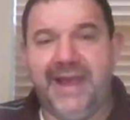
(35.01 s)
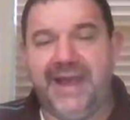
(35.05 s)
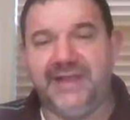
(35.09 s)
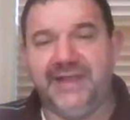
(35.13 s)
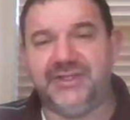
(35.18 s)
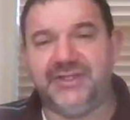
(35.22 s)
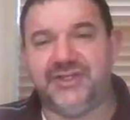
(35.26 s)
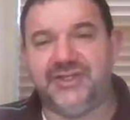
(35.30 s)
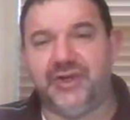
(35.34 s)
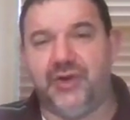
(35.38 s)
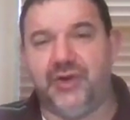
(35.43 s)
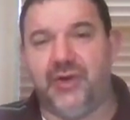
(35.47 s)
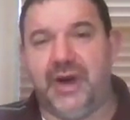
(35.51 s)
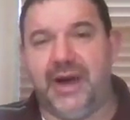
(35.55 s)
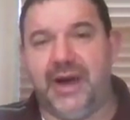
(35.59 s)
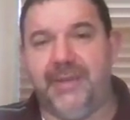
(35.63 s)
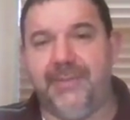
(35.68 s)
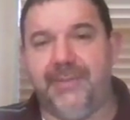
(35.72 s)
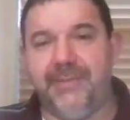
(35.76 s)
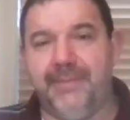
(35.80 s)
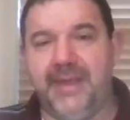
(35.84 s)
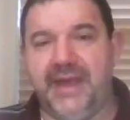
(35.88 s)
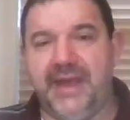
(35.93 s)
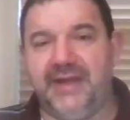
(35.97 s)
And so
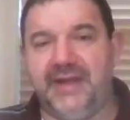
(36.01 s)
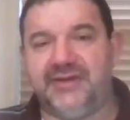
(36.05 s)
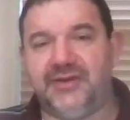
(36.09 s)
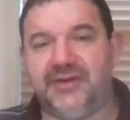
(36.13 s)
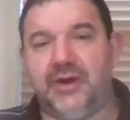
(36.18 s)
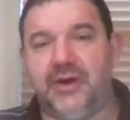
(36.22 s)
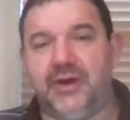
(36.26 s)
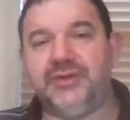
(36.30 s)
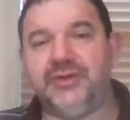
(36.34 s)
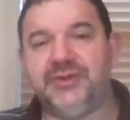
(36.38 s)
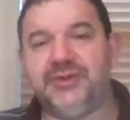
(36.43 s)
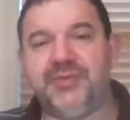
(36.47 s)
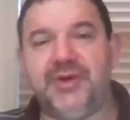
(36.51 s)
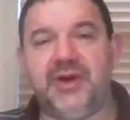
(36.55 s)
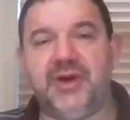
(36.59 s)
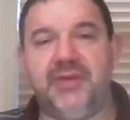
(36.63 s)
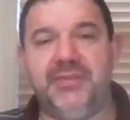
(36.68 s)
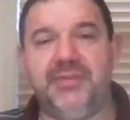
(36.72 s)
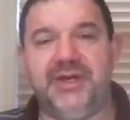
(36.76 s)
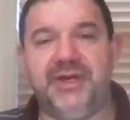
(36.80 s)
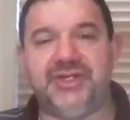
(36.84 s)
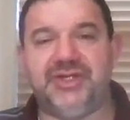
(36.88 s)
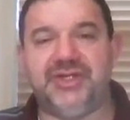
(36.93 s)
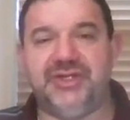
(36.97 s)
it's always been
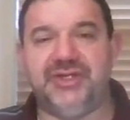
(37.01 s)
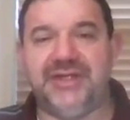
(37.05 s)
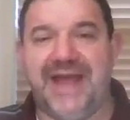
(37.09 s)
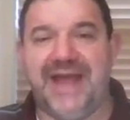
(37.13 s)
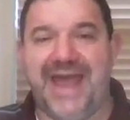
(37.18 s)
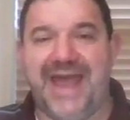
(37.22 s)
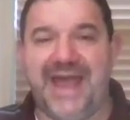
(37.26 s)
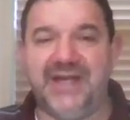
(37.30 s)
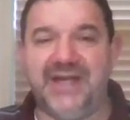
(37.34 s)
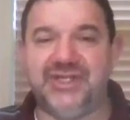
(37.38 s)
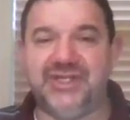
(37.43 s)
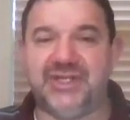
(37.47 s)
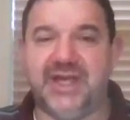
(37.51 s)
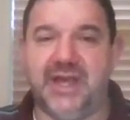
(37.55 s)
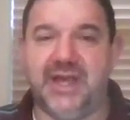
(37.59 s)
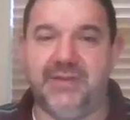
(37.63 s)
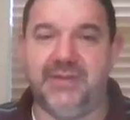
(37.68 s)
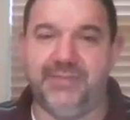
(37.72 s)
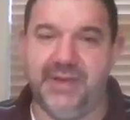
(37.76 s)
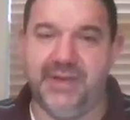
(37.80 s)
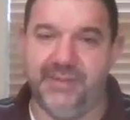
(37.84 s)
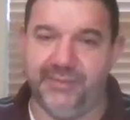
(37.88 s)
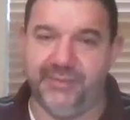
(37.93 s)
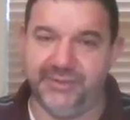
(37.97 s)
our mission to
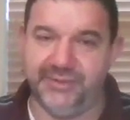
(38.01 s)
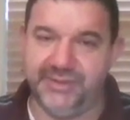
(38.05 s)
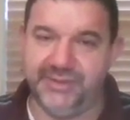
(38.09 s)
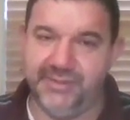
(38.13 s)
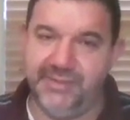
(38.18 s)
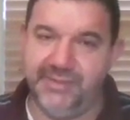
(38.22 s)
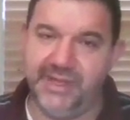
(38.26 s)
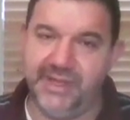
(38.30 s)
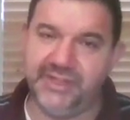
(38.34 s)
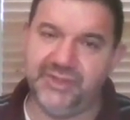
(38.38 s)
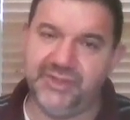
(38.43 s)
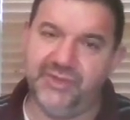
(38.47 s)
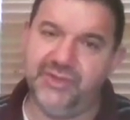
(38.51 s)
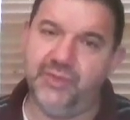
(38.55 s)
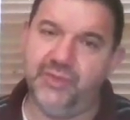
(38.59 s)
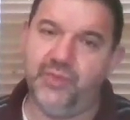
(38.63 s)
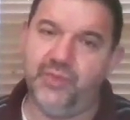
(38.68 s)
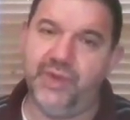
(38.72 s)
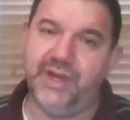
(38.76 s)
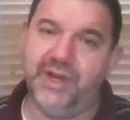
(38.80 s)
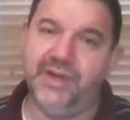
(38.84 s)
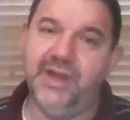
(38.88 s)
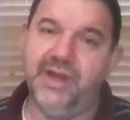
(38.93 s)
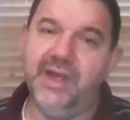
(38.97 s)
educate people to make sure that
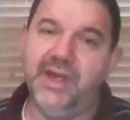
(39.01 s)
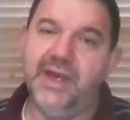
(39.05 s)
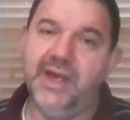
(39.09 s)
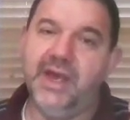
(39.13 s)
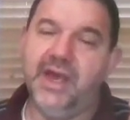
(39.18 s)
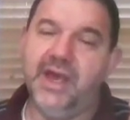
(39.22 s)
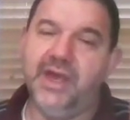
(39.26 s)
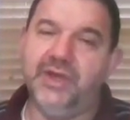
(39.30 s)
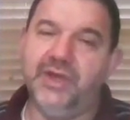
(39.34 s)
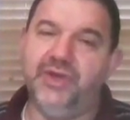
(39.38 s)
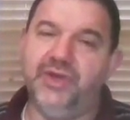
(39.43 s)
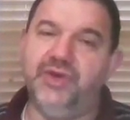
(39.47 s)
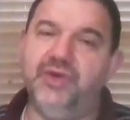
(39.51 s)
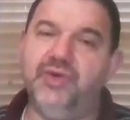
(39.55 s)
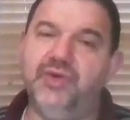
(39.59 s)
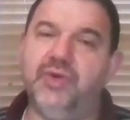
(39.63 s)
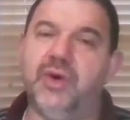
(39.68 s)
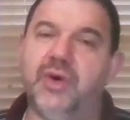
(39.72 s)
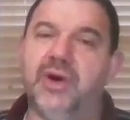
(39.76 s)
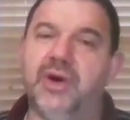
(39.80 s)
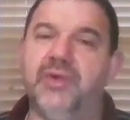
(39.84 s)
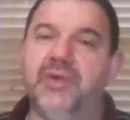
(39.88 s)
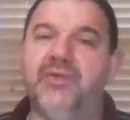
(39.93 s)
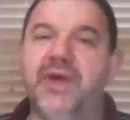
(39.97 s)
when
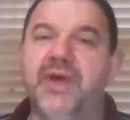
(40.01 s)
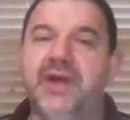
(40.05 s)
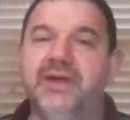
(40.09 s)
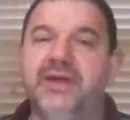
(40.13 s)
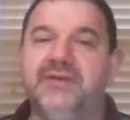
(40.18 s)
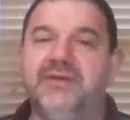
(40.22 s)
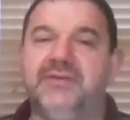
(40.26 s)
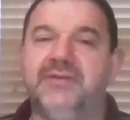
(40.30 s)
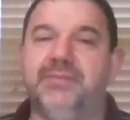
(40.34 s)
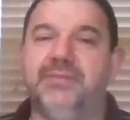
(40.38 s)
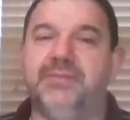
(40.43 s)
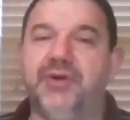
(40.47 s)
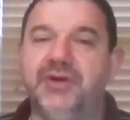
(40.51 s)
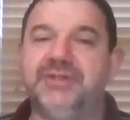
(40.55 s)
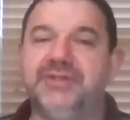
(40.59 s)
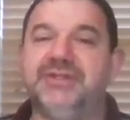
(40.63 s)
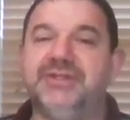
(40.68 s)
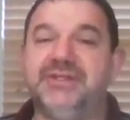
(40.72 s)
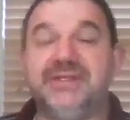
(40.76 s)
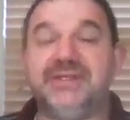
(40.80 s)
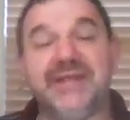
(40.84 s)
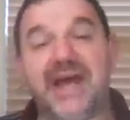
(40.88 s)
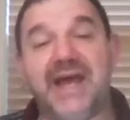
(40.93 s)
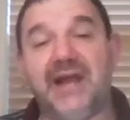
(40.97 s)
you are ready to
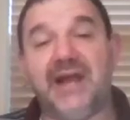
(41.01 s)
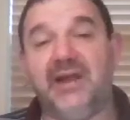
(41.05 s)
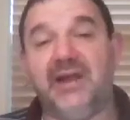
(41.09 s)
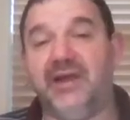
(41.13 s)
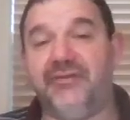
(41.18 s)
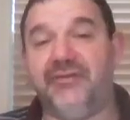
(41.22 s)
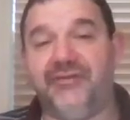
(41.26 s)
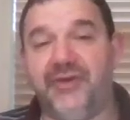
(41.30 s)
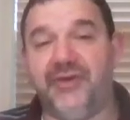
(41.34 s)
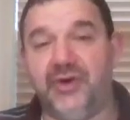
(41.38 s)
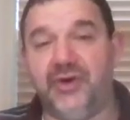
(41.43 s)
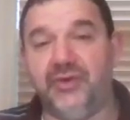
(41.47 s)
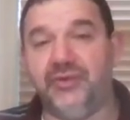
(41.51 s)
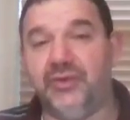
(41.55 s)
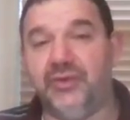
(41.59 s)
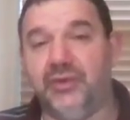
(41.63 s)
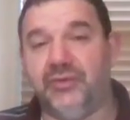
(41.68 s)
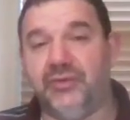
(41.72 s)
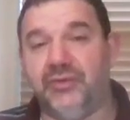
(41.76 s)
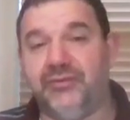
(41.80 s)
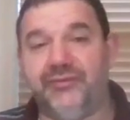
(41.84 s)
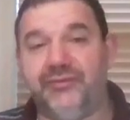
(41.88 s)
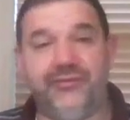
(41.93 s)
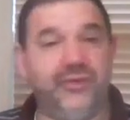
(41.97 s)
purchase a satellite
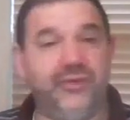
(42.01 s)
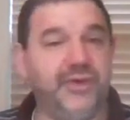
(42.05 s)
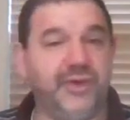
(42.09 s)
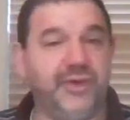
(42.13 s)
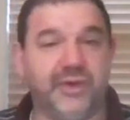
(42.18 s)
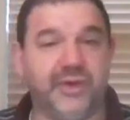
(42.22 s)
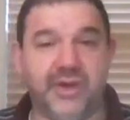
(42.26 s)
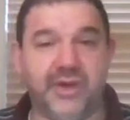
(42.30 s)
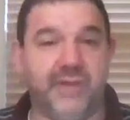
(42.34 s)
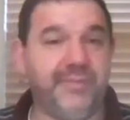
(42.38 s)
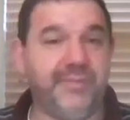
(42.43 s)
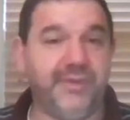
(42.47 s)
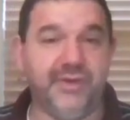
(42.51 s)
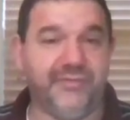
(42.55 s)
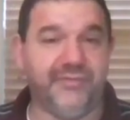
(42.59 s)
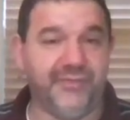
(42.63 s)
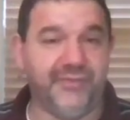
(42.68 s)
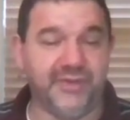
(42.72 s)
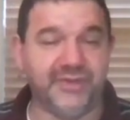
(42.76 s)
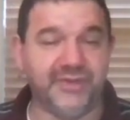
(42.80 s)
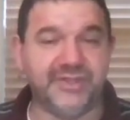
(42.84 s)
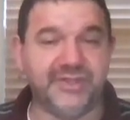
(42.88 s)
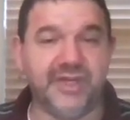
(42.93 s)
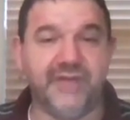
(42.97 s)
phone for your company or
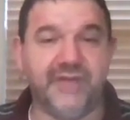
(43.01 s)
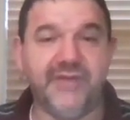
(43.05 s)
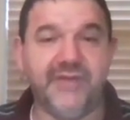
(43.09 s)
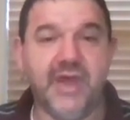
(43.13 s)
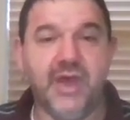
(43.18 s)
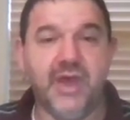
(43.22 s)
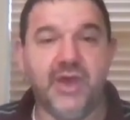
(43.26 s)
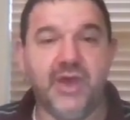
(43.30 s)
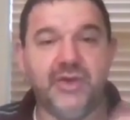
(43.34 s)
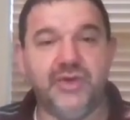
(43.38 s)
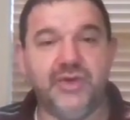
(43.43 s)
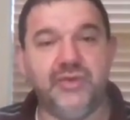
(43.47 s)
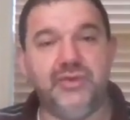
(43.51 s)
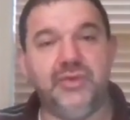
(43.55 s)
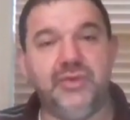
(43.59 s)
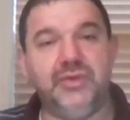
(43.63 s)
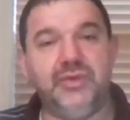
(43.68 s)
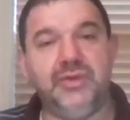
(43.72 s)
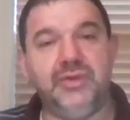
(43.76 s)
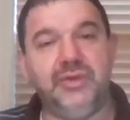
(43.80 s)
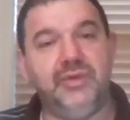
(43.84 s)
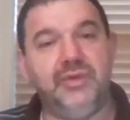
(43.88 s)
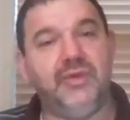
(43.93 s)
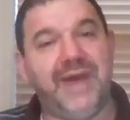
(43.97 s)
for yourself,
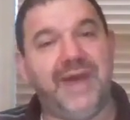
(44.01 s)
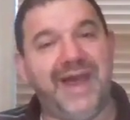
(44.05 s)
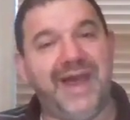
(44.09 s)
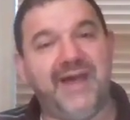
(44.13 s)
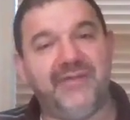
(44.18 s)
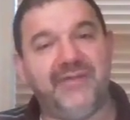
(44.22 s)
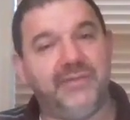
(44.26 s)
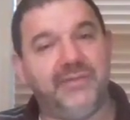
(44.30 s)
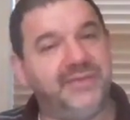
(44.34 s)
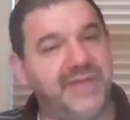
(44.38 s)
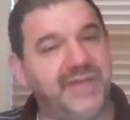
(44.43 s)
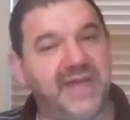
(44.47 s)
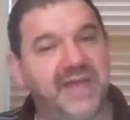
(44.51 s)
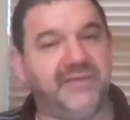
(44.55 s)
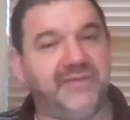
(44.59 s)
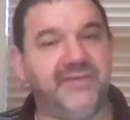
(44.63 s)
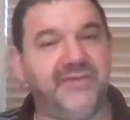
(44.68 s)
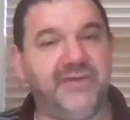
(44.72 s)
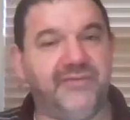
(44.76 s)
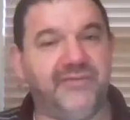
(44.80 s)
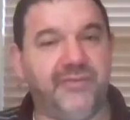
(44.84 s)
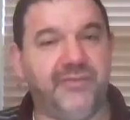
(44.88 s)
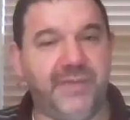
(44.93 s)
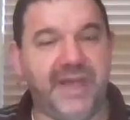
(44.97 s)
you have
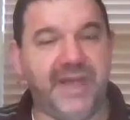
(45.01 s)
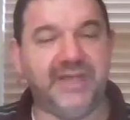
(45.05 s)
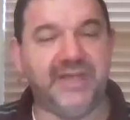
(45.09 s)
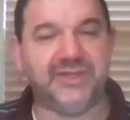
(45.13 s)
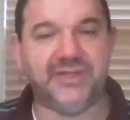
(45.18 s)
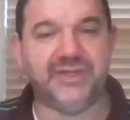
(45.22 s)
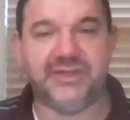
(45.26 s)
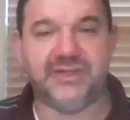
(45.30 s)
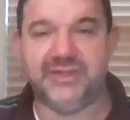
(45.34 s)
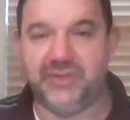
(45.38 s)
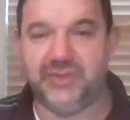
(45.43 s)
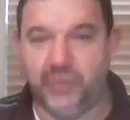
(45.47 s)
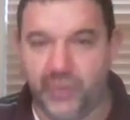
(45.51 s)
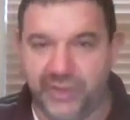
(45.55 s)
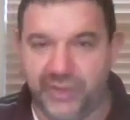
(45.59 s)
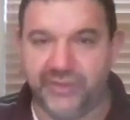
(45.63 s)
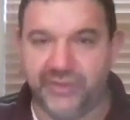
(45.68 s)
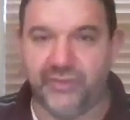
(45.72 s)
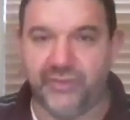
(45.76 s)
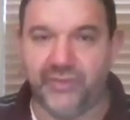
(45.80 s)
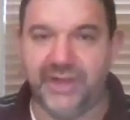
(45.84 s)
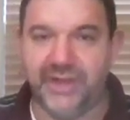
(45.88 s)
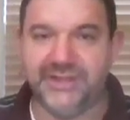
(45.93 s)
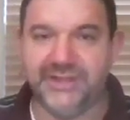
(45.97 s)
objective information as to
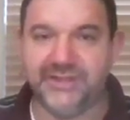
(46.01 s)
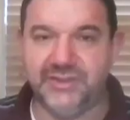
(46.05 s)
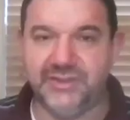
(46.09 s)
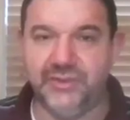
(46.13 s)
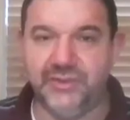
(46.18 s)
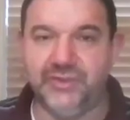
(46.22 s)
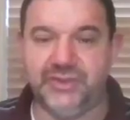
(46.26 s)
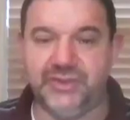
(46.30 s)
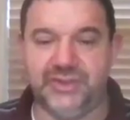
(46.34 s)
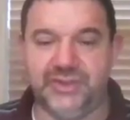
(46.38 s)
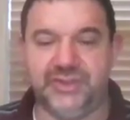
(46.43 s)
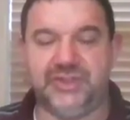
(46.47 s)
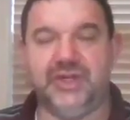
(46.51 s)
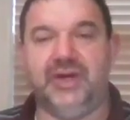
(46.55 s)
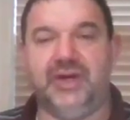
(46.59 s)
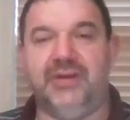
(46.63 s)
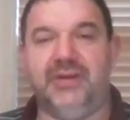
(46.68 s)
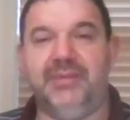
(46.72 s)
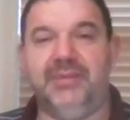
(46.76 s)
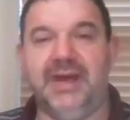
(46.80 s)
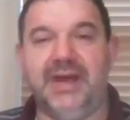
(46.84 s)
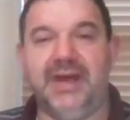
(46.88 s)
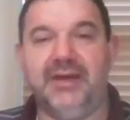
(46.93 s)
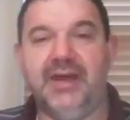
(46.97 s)
what the right solution is
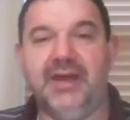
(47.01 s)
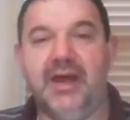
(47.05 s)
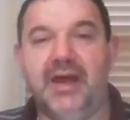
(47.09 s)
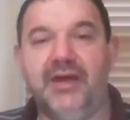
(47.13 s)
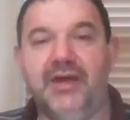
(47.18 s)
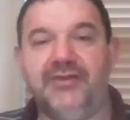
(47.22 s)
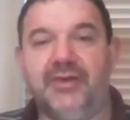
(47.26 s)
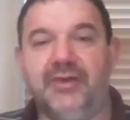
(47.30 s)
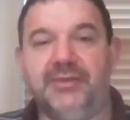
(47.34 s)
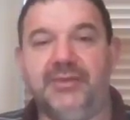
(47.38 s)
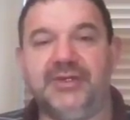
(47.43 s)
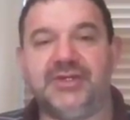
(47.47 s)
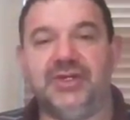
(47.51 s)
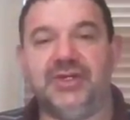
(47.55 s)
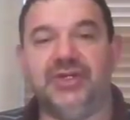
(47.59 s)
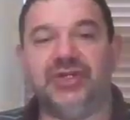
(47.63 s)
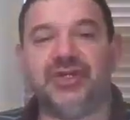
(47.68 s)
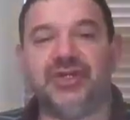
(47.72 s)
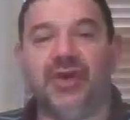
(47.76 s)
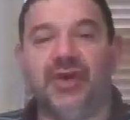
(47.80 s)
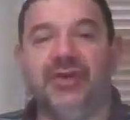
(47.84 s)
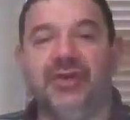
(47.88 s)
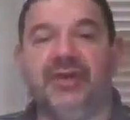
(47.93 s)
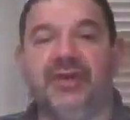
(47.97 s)
going to be. I'm just going
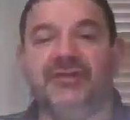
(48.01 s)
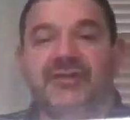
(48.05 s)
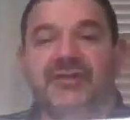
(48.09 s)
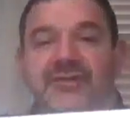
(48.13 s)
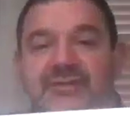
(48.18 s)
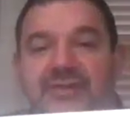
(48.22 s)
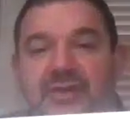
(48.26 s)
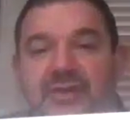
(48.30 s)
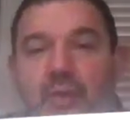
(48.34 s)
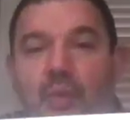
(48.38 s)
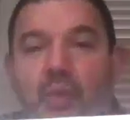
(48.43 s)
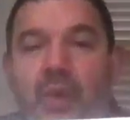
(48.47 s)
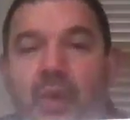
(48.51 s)
to show you, this is the